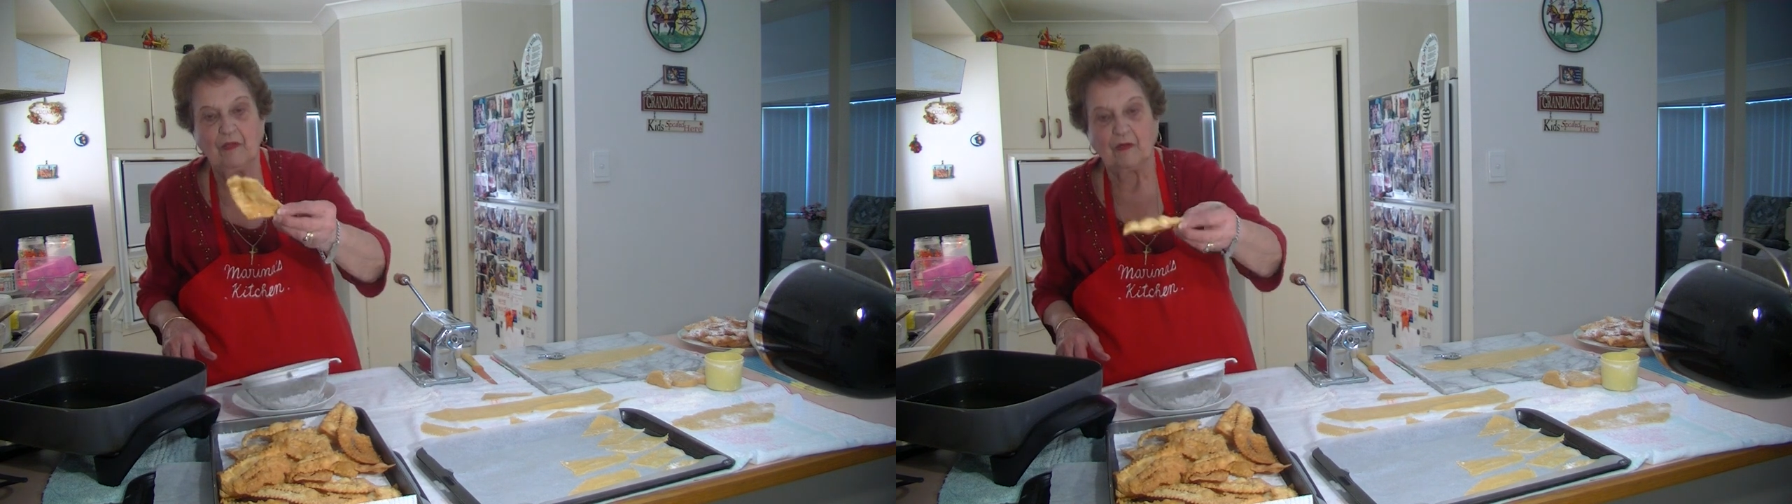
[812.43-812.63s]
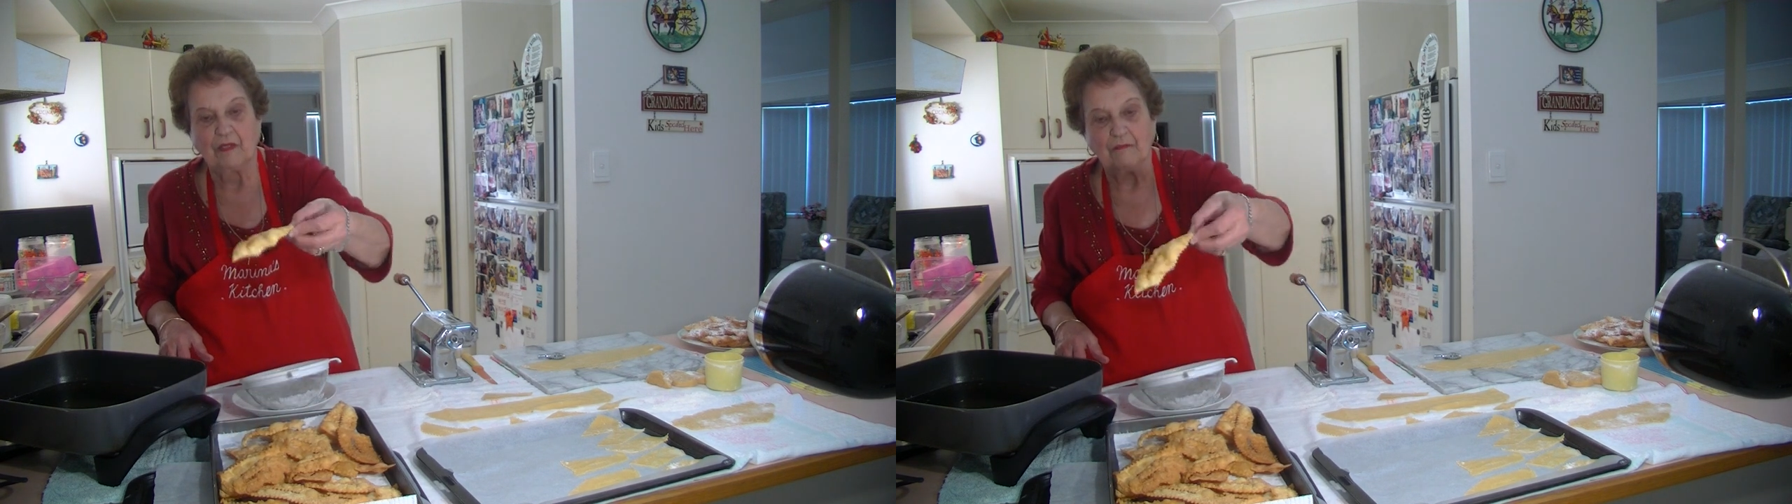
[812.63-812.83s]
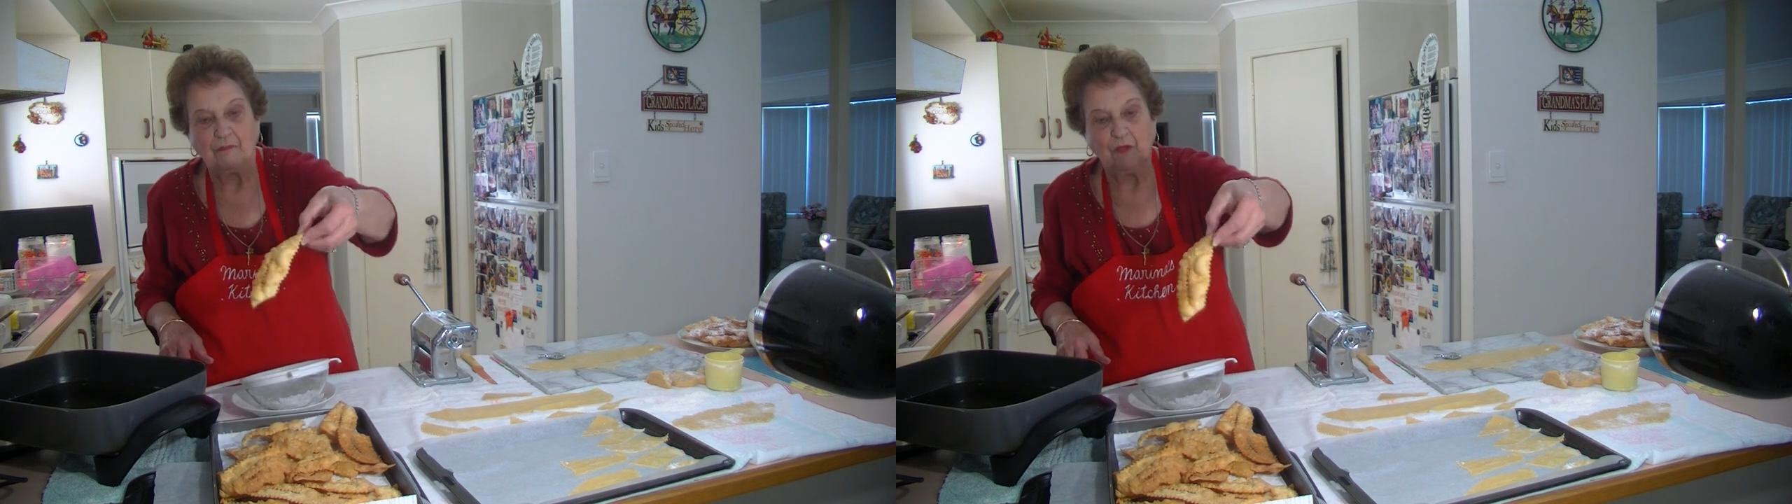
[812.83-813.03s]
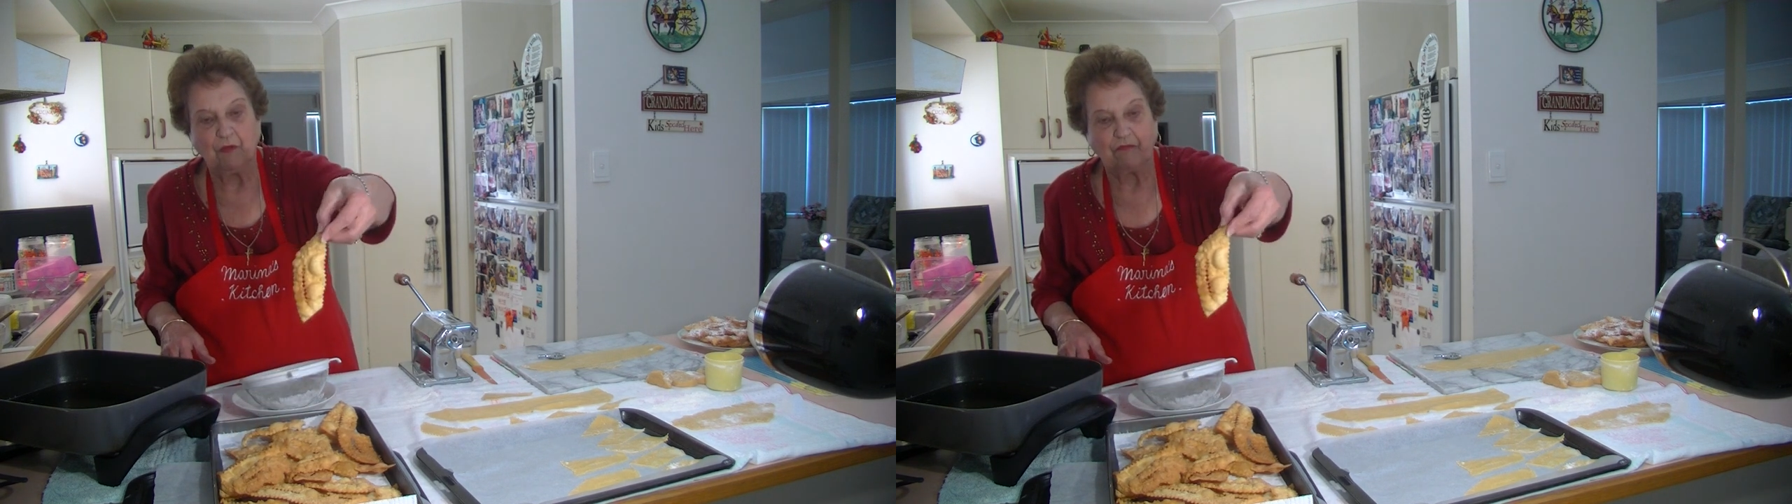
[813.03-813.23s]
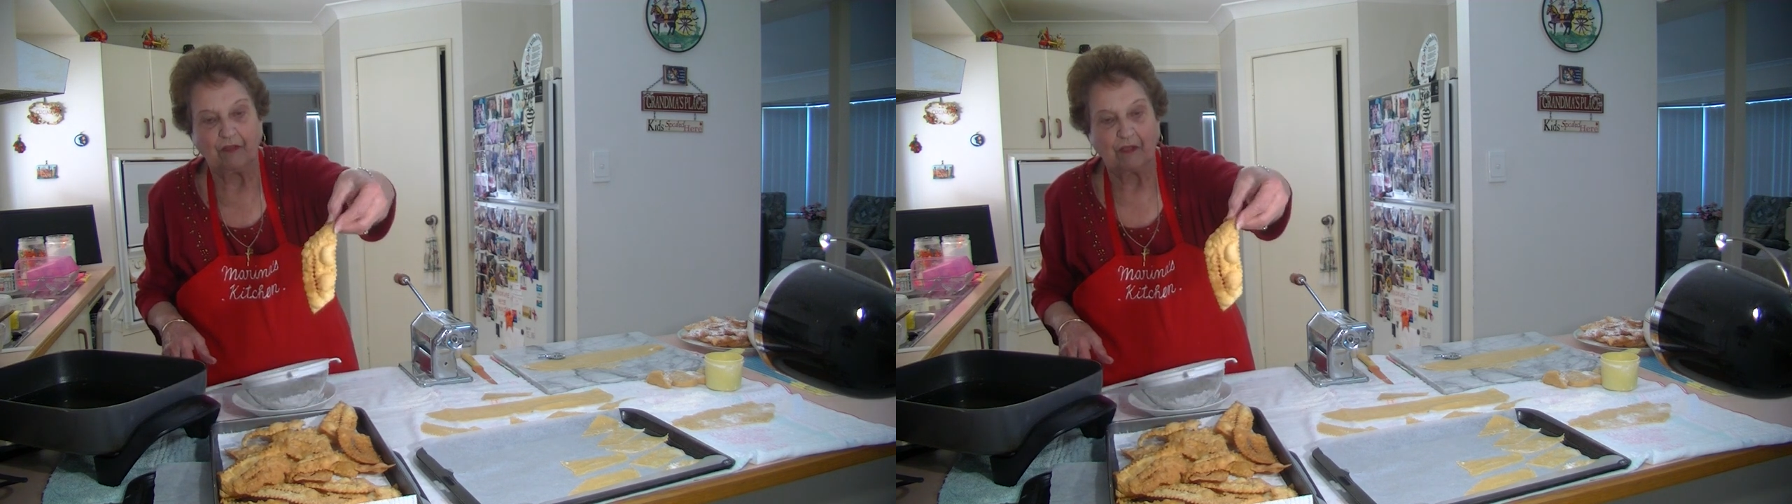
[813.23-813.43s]
Look,
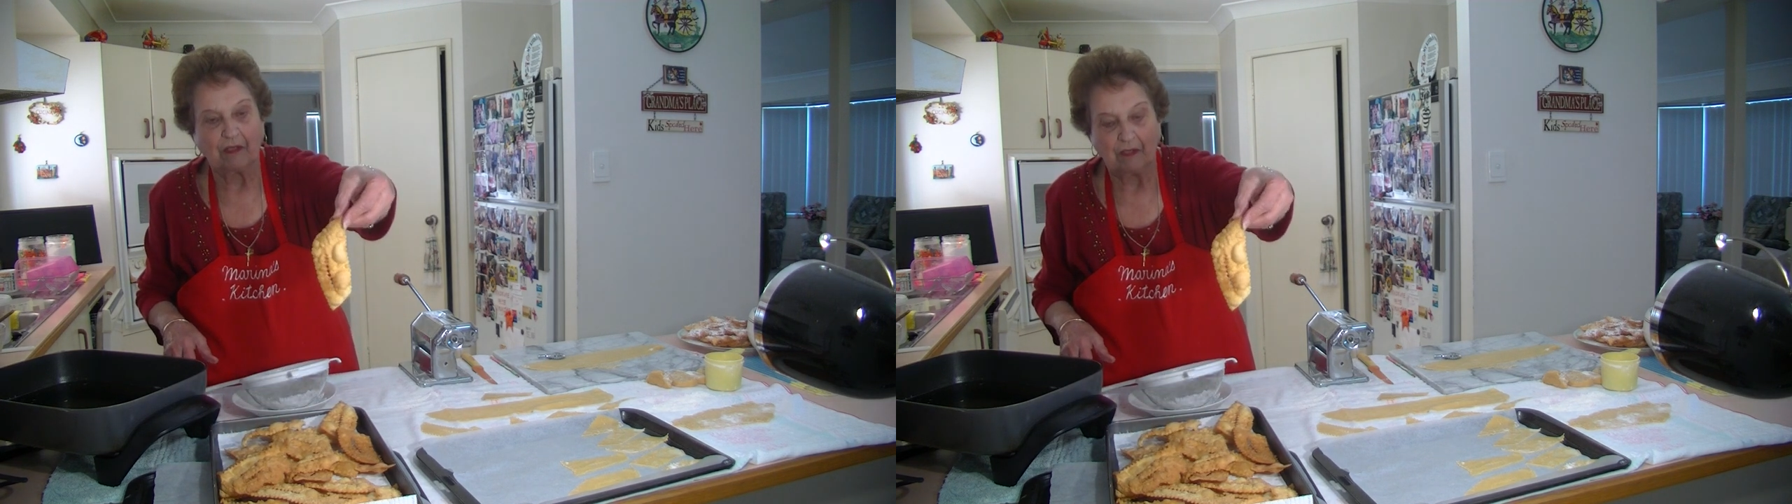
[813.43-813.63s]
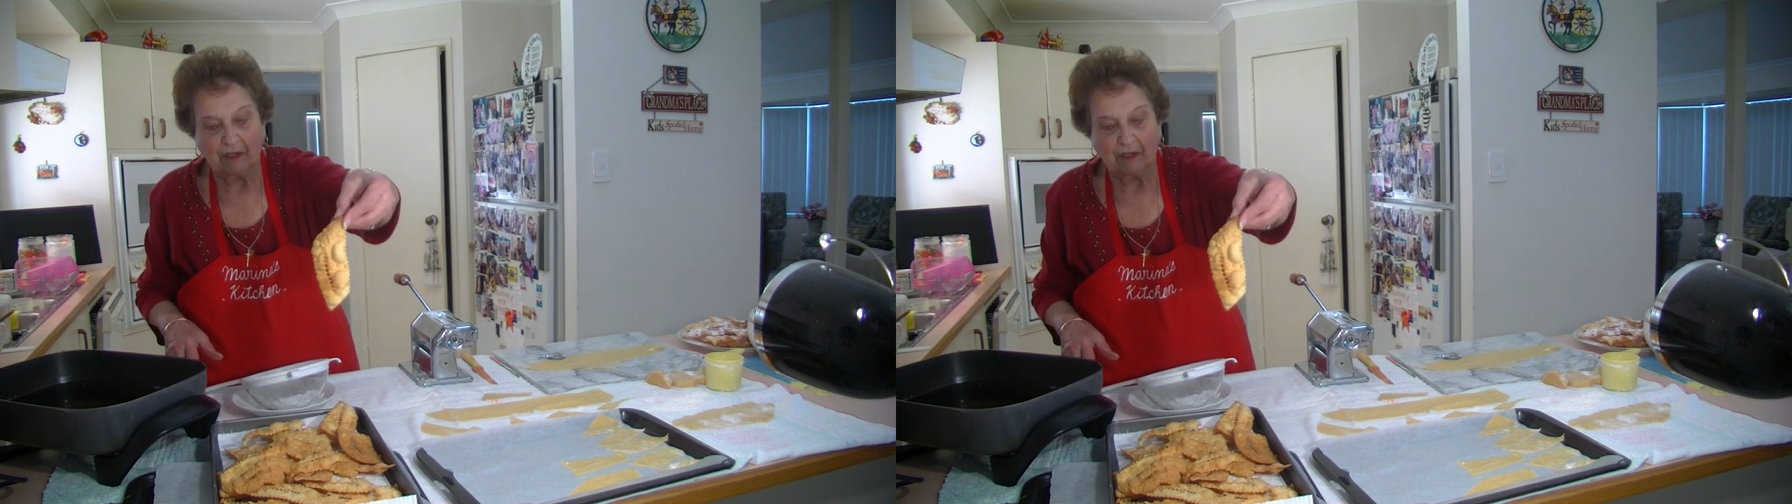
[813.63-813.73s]
beautiful.